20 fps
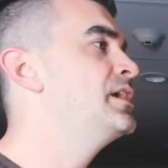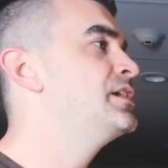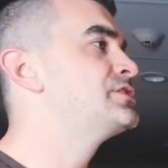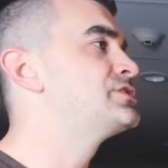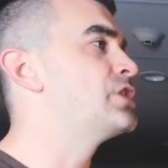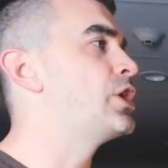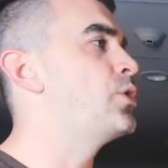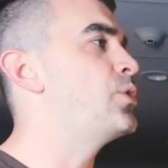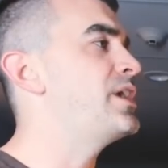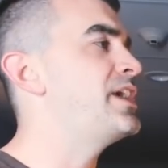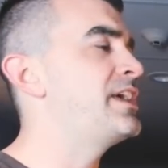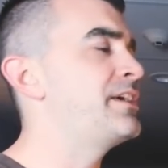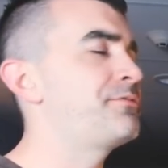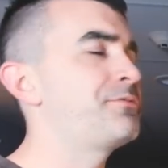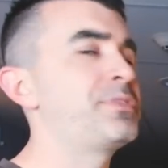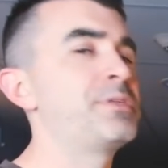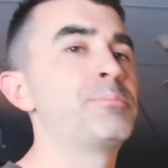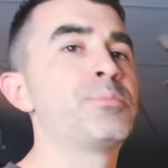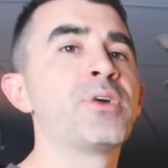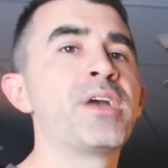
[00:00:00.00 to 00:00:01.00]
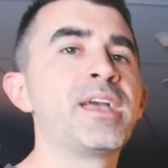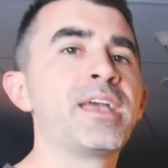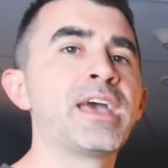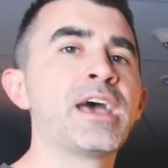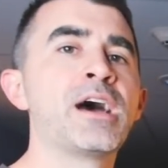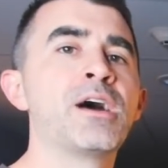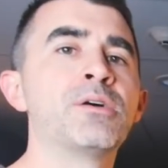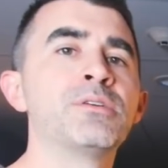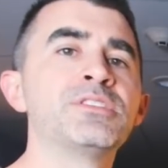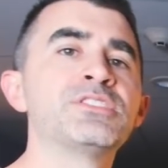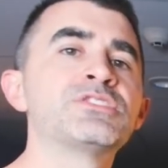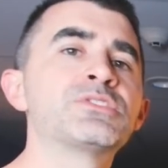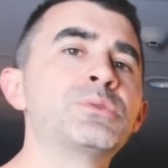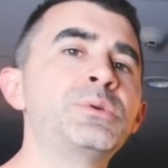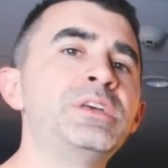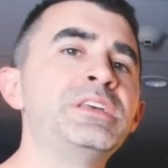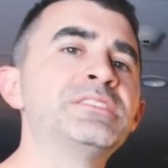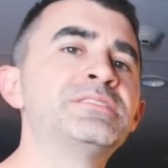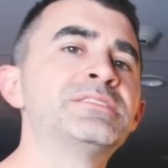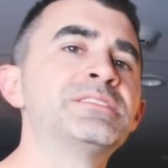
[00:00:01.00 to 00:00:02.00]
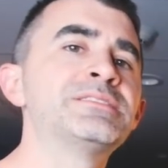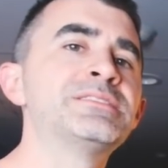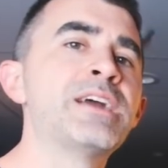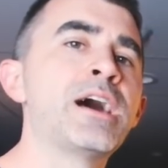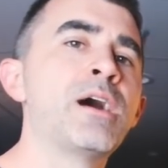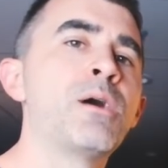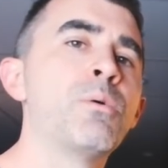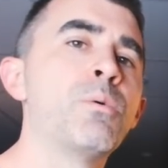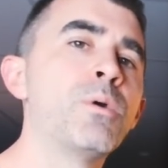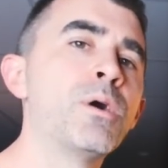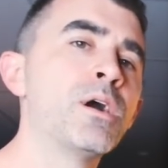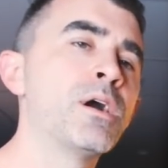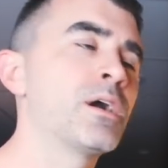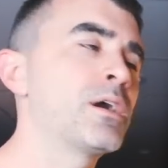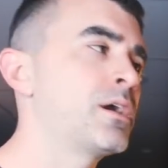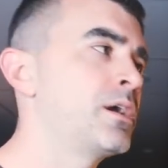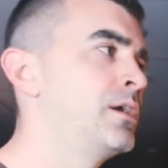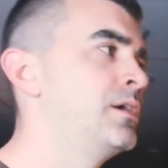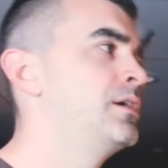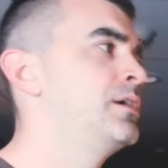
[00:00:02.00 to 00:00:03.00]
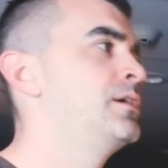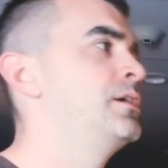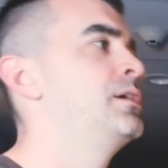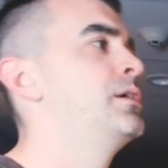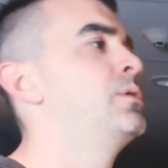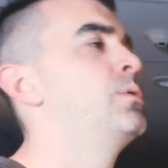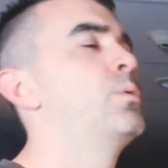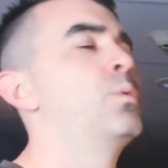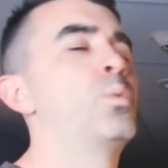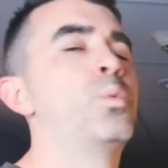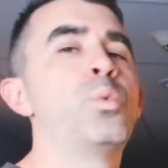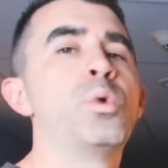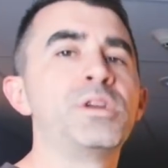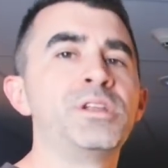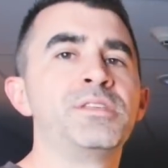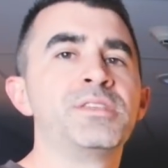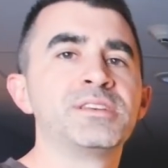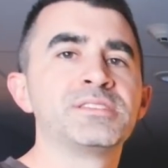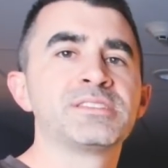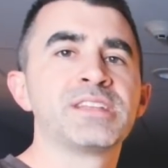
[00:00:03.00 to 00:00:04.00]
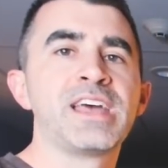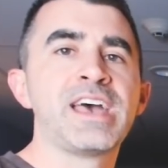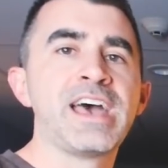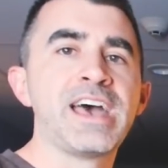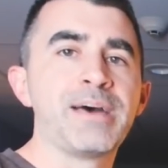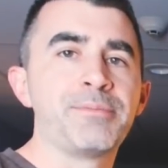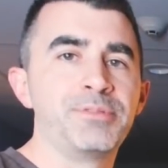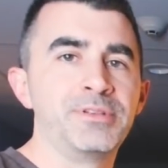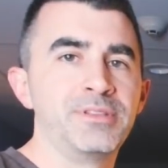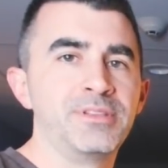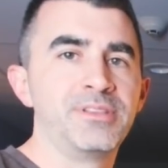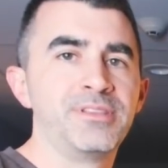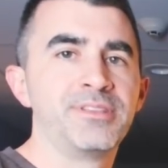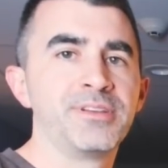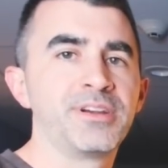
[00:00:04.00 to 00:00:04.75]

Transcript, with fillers: So if the breakout, the squeeze does not work, what do you think is going to happen?